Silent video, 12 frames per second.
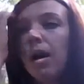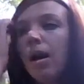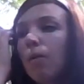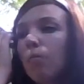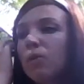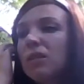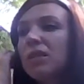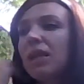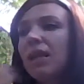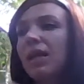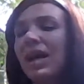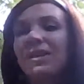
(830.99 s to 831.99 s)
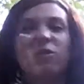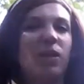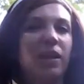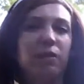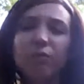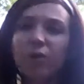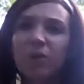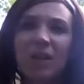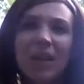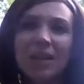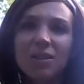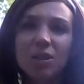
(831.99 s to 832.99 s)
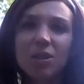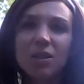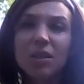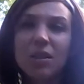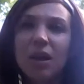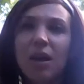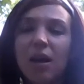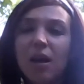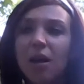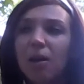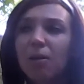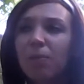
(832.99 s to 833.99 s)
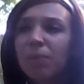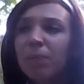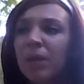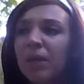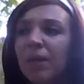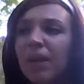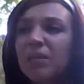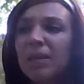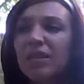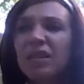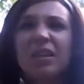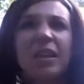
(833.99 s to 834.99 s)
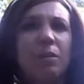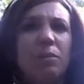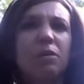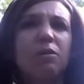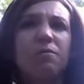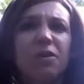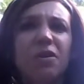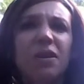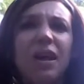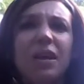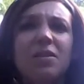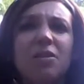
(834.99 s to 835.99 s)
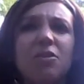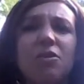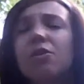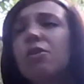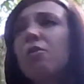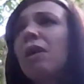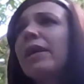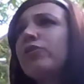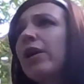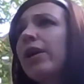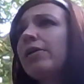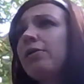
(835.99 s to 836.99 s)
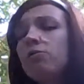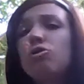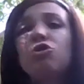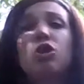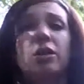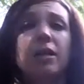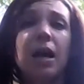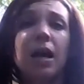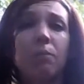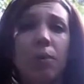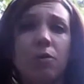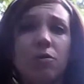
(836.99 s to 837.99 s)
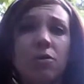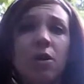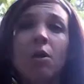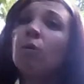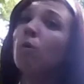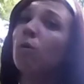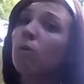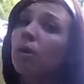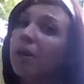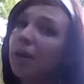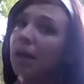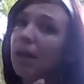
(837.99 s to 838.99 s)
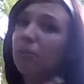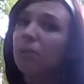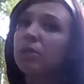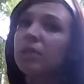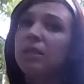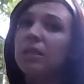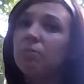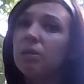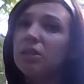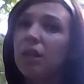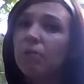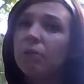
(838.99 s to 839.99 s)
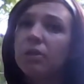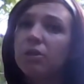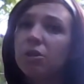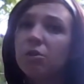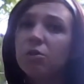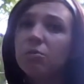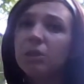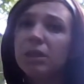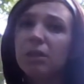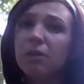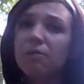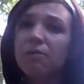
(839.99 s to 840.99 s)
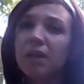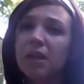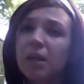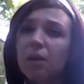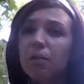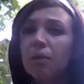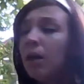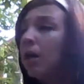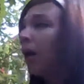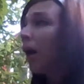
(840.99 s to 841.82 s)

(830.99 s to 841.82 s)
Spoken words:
Once again, I don't like fertilizers, especially chemical fertilizers. You know, I try to use just compost or compost tea, which I will show you in another video.